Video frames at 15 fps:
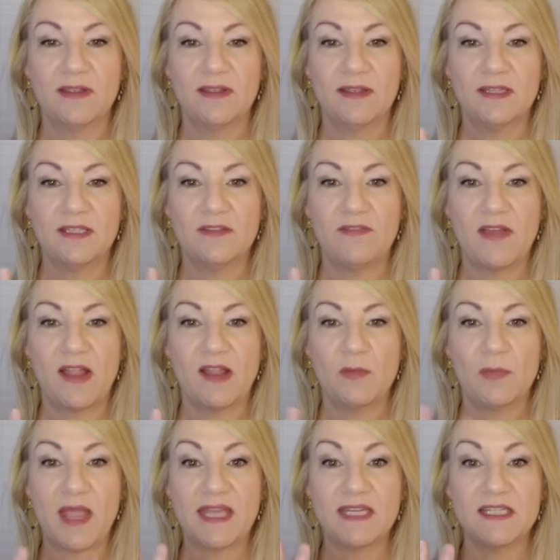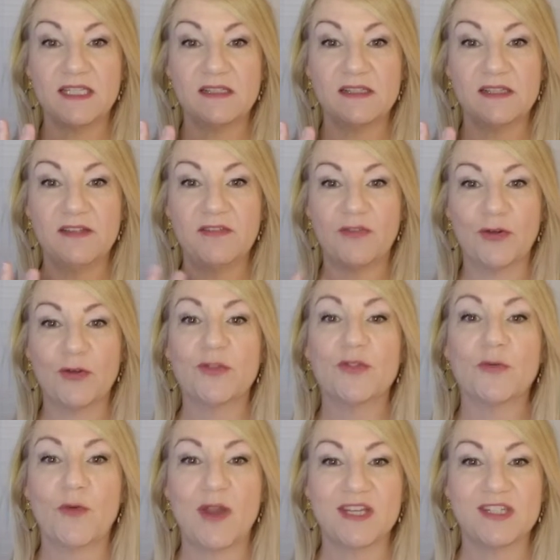develop, and deliver the
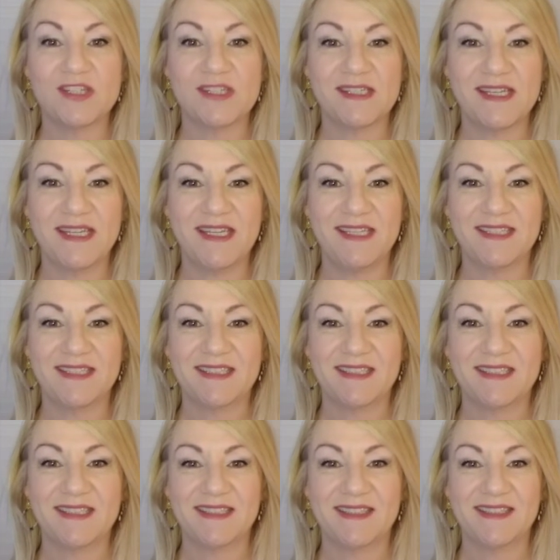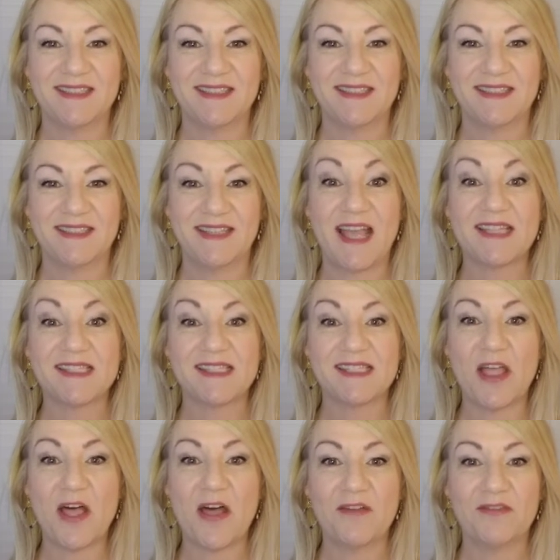righteous need. That's love.